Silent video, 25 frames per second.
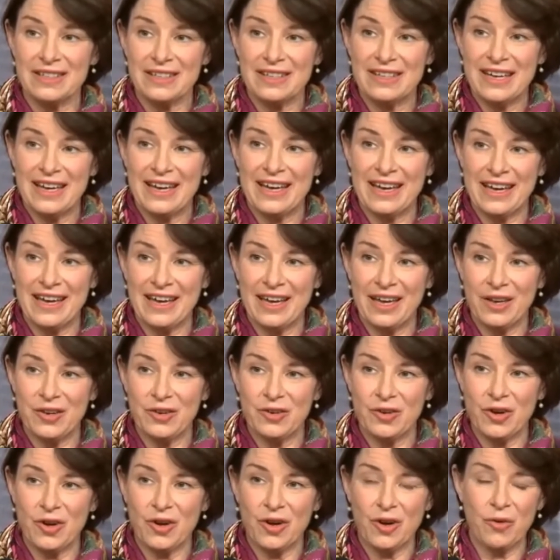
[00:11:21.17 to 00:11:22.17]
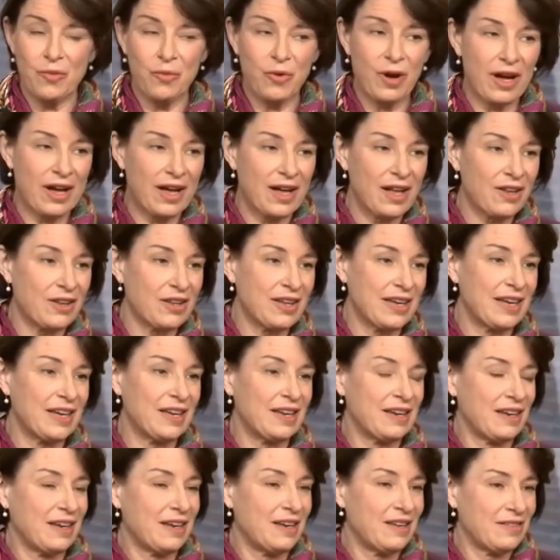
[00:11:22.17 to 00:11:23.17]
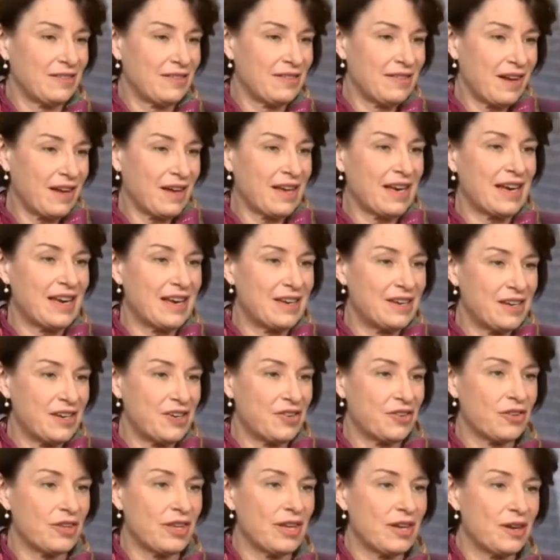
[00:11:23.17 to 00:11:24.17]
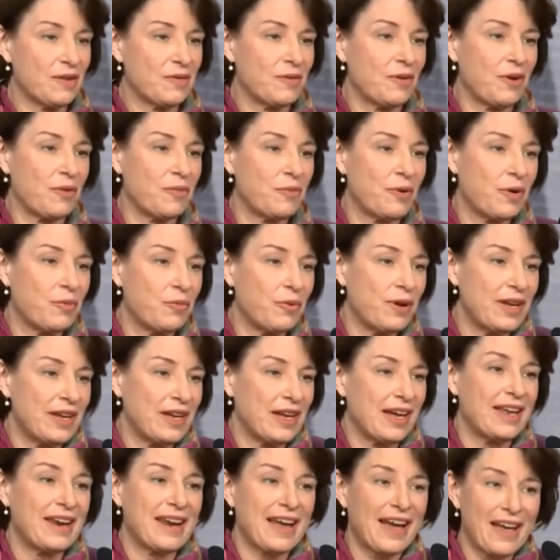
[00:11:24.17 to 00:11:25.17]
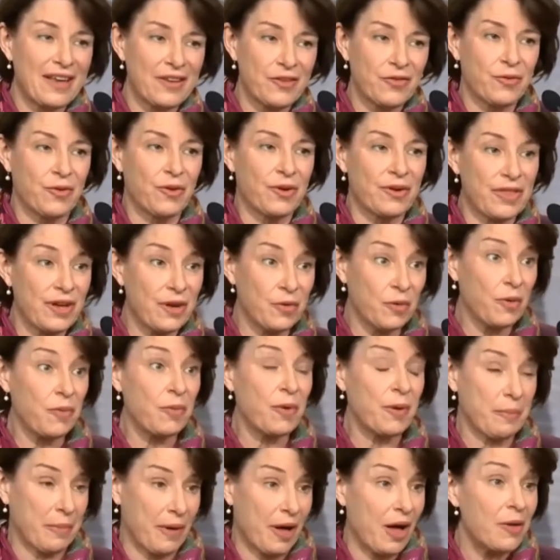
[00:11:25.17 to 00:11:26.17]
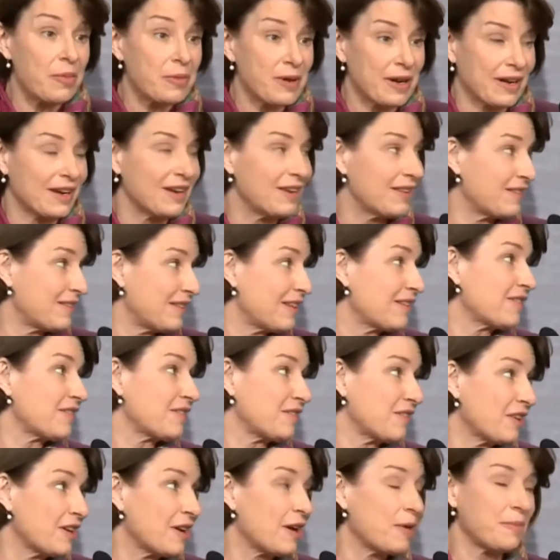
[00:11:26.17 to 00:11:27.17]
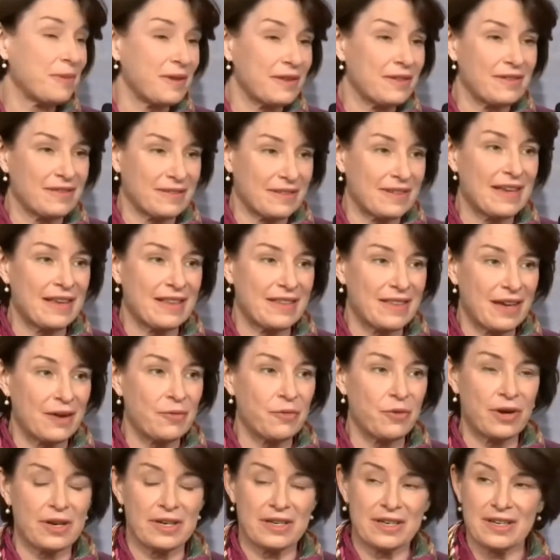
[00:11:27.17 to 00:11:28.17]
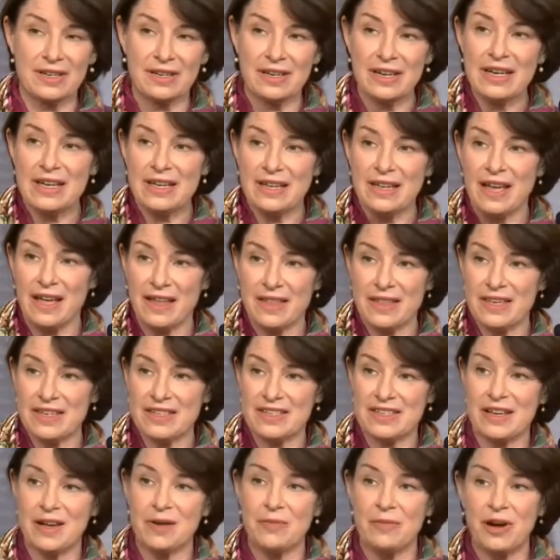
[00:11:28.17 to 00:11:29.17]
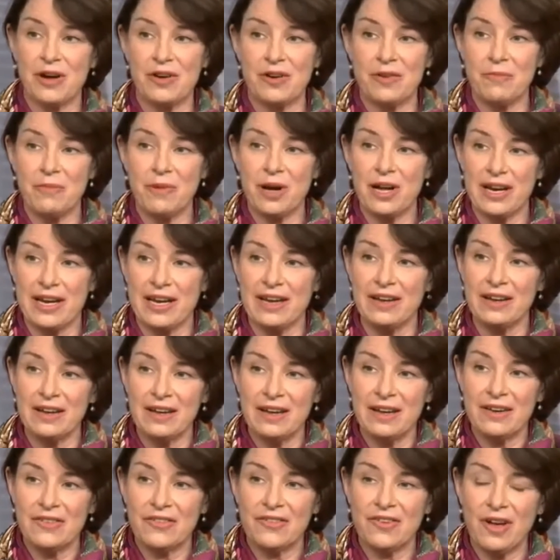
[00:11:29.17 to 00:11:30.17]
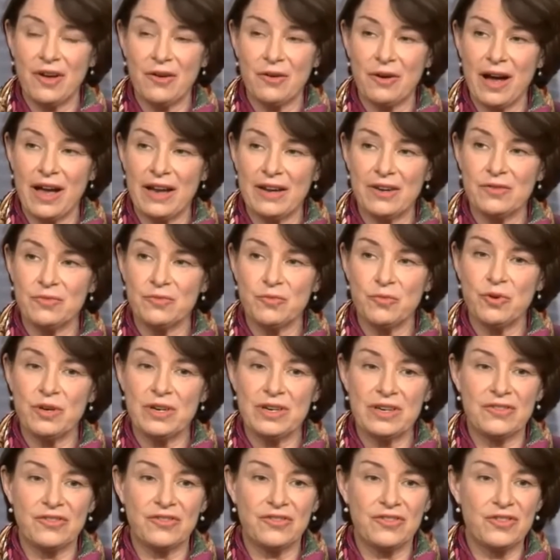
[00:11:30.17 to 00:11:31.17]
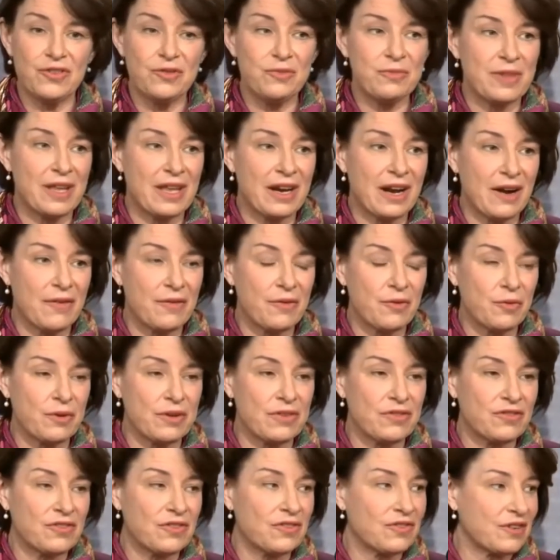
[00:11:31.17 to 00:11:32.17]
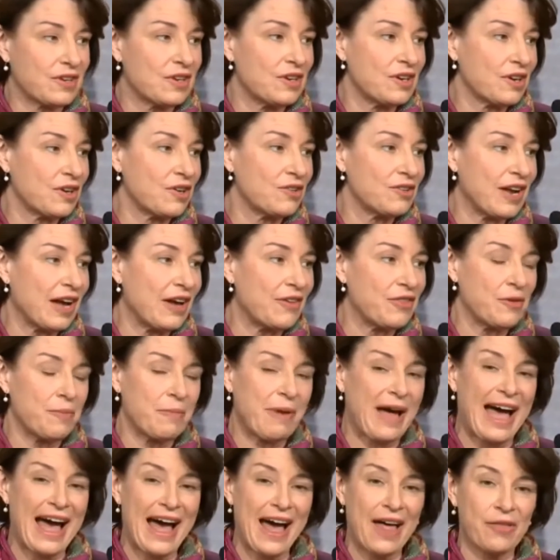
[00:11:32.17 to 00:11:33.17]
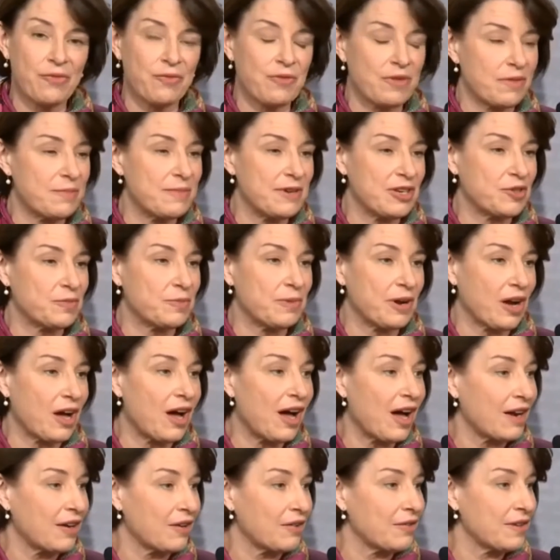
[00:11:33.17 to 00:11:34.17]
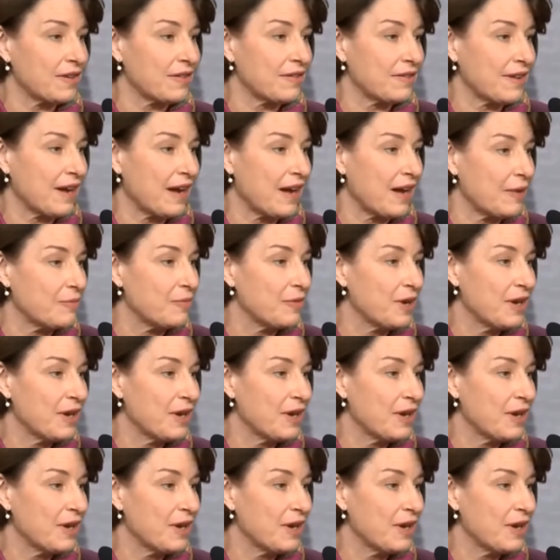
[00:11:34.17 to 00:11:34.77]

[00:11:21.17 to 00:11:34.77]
And while it is not nearly what we had asked for, there were Republicans that stood up and said they wanted this amount of money. So I wouldn't assume that everyone's just going to go down the path with Mitch McConnell this time